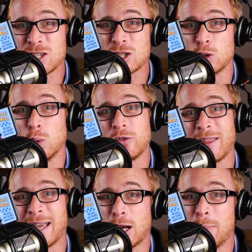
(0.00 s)
the stool, so
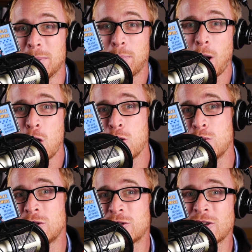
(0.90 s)
that could be
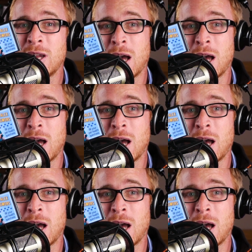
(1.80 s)
bones,